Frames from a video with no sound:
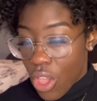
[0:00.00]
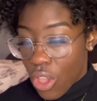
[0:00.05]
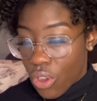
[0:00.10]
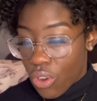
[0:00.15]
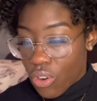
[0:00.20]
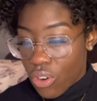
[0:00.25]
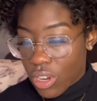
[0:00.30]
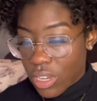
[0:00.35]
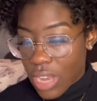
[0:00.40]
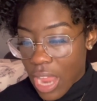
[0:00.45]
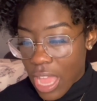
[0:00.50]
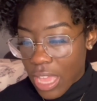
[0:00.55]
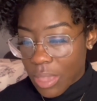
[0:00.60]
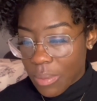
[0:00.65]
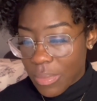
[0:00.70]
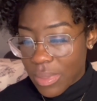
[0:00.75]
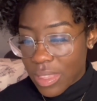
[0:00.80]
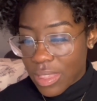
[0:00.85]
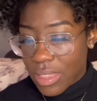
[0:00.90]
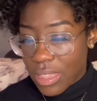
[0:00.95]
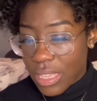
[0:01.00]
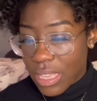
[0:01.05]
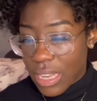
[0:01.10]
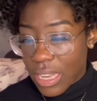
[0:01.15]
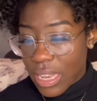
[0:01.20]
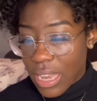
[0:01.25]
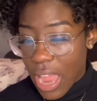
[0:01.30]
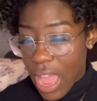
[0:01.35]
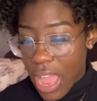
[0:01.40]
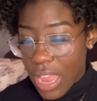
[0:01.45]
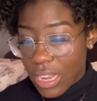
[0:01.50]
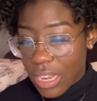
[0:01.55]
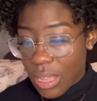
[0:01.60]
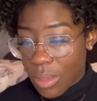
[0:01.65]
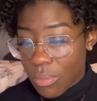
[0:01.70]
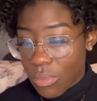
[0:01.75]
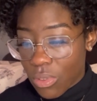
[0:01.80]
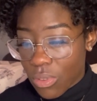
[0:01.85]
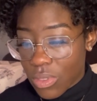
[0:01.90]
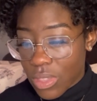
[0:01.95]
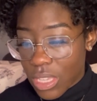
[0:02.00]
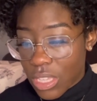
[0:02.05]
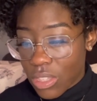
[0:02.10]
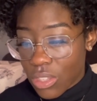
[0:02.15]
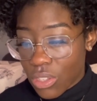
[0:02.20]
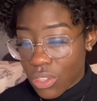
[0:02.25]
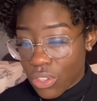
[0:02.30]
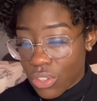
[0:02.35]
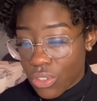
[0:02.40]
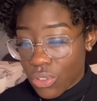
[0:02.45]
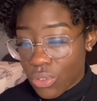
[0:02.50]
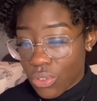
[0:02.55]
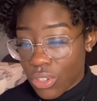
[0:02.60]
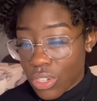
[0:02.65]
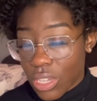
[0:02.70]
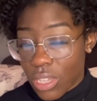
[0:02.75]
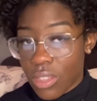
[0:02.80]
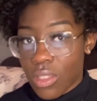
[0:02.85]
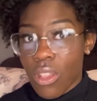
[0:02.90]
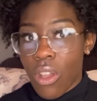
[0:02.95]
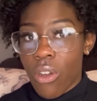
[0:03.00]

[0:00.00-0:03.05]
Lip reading: Court documents did not name those institutions.